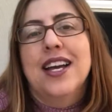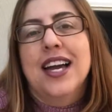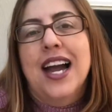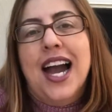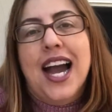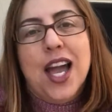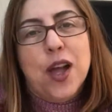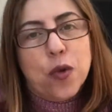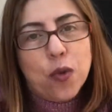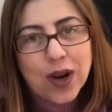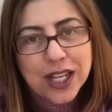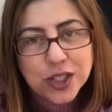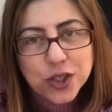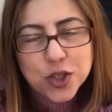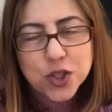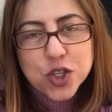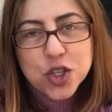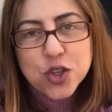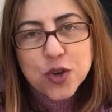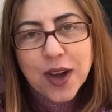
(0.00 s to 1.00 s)
I want you
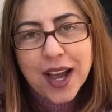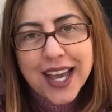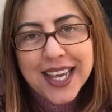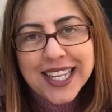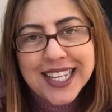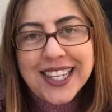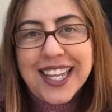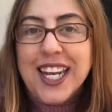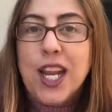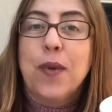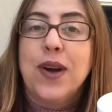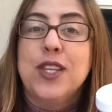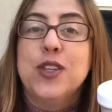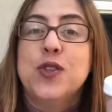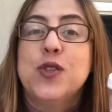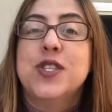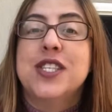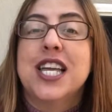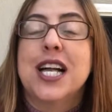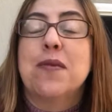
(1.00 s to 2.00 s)
to try it, and I want you
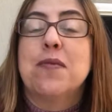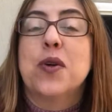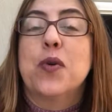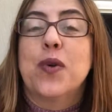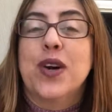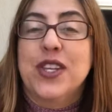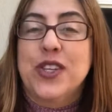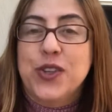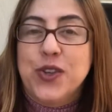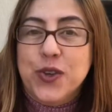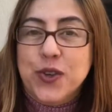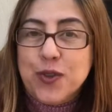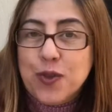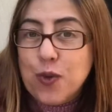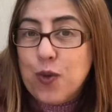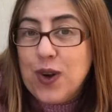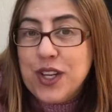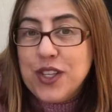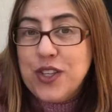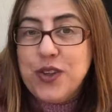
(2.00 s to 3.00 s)
to tell me what
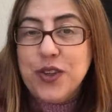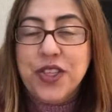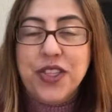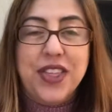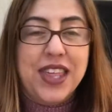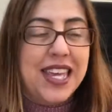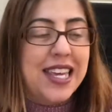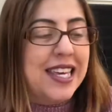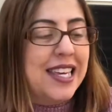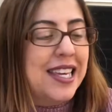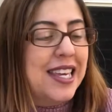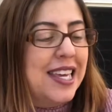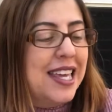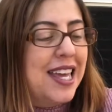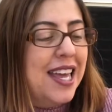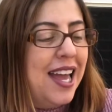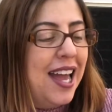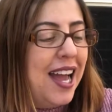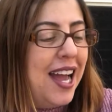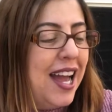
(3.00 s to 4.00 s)
you think.
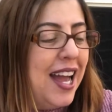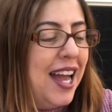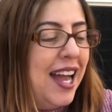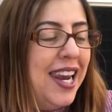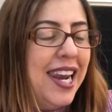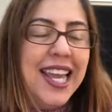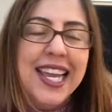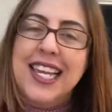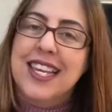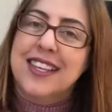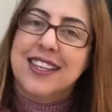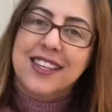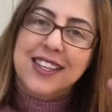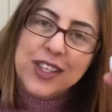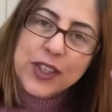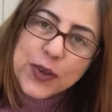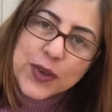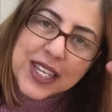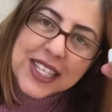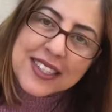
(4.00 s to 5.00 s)
Like
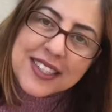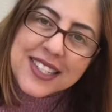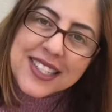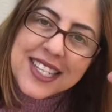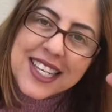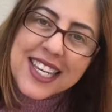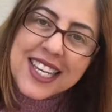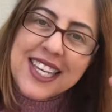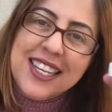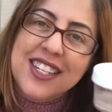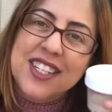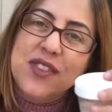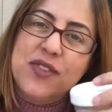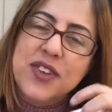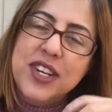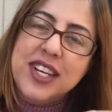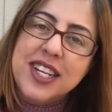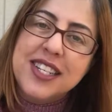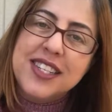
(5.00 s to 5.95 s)
you can see, it is very